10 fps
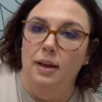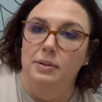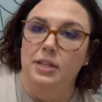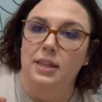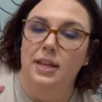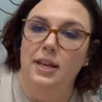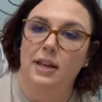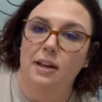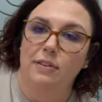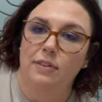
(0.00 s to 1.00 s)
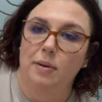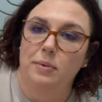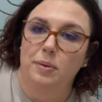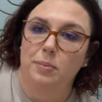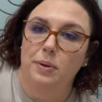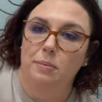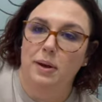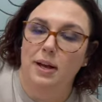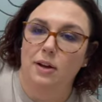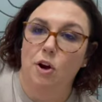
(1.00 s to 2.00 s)
which I love. I'm gonna put
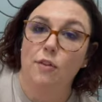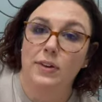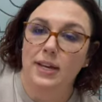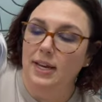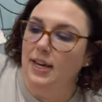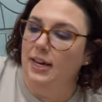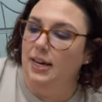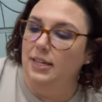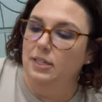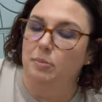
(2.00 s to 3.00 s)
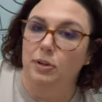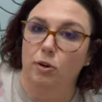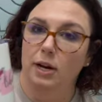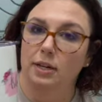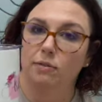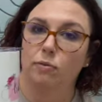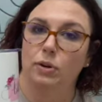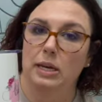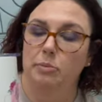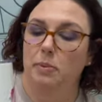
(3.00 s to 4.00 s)
my coffee in it. It'll be great for
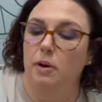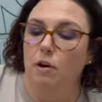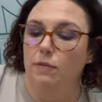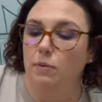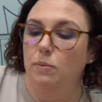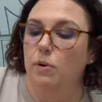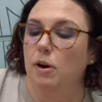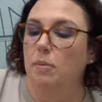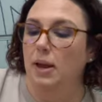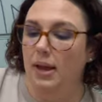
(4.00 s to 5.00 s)
keeping my coffee warm.